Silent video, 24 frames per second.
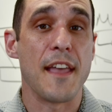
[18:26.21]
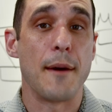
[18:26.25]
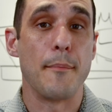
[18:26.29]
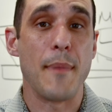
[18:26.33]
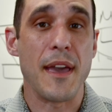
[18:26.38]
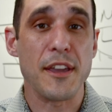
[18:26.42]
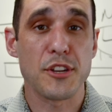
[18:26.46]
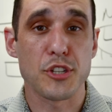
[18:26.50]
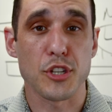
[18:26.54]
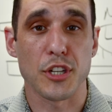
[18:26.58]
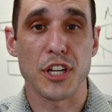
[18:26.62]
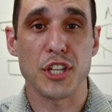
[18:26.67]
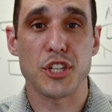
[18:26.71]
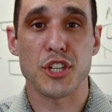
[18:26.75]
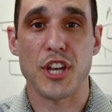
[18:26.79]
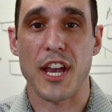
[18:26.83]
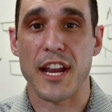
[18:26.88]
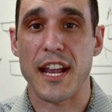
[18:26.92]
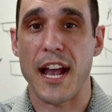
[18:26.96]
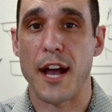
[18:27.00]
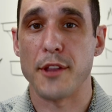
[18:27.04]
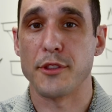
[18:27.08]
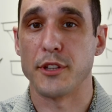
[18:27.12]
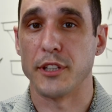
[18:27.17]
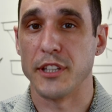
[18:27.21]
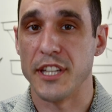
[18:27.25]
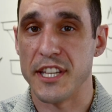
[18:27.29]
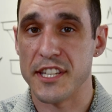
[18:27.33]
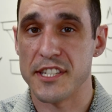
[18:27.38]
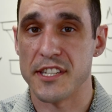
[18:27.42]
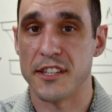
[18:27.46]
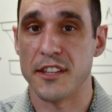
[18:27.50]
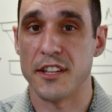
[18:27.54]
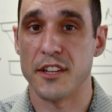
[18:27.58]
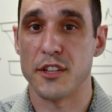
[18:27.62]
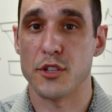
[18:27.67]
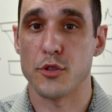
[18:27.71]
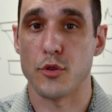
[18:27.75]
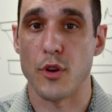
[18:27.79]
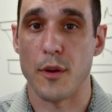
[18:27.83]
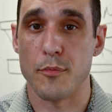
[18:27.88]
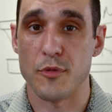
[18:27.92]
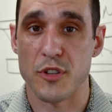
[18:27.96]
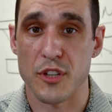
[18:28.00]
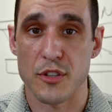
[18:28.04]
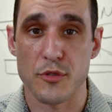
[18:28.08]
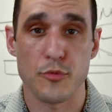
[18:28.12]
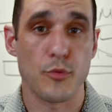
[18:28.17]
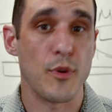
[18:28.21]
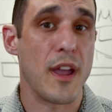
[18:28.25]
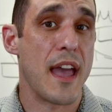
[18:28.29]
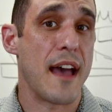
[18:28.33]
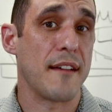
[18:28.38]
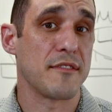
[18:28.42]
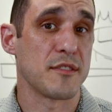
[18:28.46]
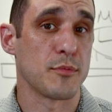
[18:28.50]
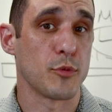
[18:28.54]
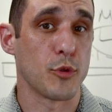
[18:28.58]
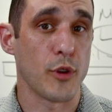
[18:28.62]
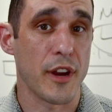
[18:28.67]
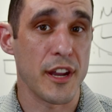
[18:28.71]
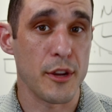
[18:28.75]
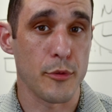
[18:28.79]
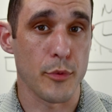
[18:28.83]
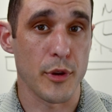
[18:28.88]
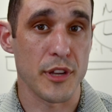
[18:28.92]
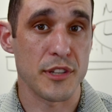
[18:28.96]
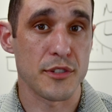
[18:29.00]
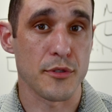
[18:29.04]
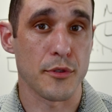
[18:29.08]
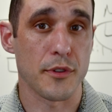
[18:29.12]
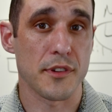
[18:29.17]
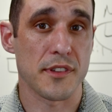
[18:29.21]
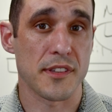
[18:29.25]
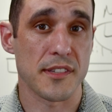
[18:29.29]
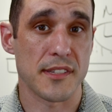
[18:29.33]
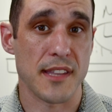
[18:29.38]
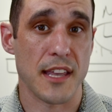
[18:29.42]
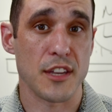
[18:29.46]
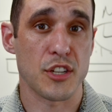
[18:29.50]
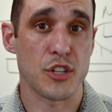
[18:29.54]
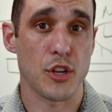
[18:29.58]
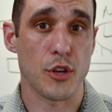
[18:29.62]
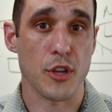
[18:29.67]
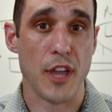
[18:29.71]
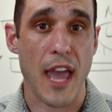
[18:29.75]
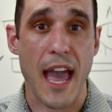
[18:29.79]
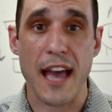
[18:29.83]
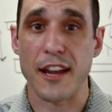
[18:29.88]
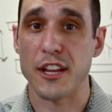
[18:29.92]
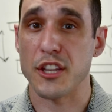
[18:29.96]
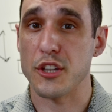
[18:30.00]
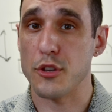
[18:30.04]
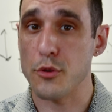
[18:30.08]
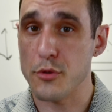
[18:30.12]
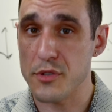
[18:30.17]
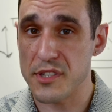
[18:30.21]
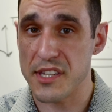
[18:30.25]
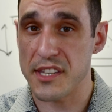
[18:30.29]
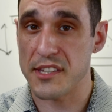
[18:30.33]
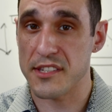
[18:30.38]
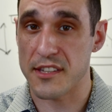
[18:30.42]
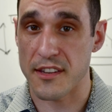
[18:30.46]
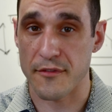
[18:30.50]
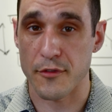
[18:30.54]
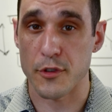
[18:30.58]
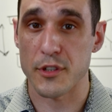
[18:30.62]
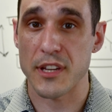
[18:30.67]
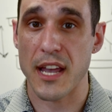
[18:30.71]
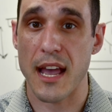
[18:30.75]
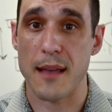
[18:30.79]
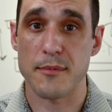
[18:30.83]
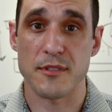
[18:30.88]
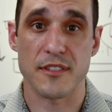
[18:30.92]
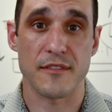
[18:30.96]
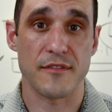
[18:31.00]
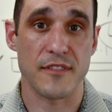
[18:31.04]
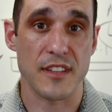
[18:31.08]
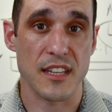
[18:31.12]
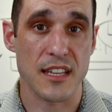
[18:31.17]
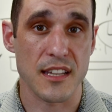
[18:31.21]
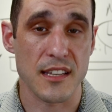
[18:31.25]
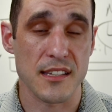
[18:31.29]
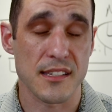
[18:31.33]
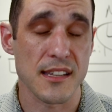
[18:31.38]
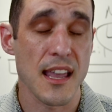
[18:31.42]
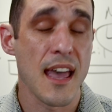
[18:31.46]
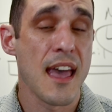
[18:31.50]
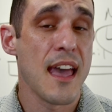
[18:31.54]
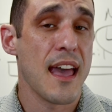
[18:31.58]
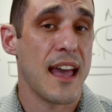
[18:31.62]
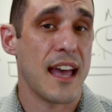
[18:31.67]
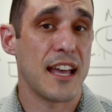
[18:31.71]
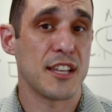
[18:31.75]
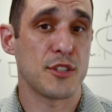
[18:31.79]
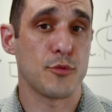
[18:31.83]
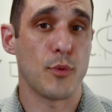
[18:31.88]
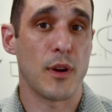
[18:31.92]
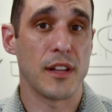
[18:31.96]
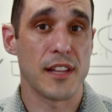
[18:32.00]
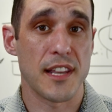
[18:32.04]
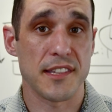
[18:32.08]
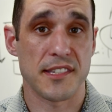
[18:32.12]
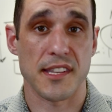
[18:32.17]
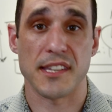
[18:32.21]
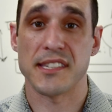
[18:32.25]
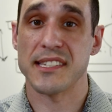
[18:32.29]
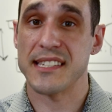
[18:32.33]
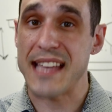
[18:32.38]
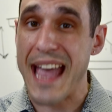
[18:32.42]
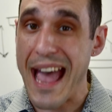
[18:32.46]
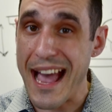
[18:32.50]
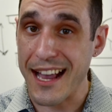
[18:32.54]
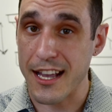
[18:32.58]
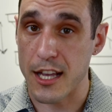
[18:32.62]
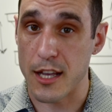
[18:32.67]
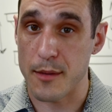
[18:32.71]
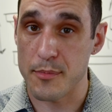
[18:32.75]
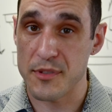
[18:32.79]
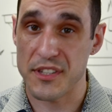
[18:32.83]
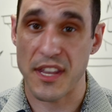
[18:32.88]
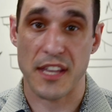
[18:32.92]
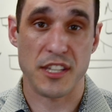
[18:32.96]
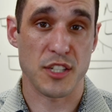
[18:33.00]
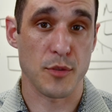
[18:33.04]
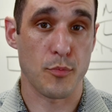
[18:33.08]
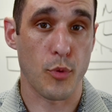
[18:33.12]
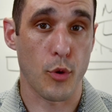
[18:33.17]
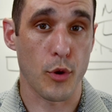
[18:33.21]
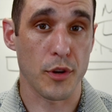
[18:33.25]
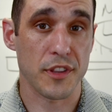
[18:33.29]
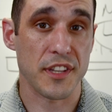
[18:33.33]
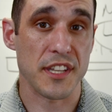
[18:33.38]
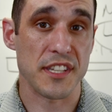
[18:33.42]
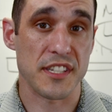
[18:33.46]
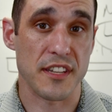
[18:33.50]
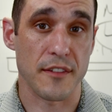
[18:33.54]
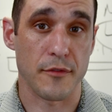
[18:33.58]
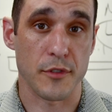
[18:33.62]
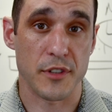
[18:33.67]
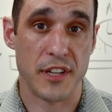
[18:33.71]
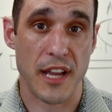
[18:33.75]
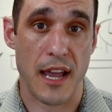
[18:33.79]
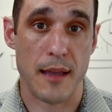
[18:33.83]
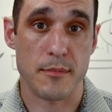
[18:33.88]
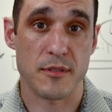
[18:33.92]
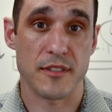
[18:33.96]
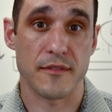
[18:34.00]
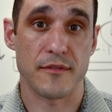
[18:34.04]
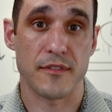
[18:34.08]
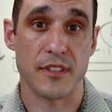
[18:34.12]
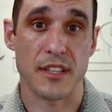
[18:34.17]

Now make sure to check out the links in the description. We have some great resources that show you how to use these different types of vias, as well as the stack ups that support these different types of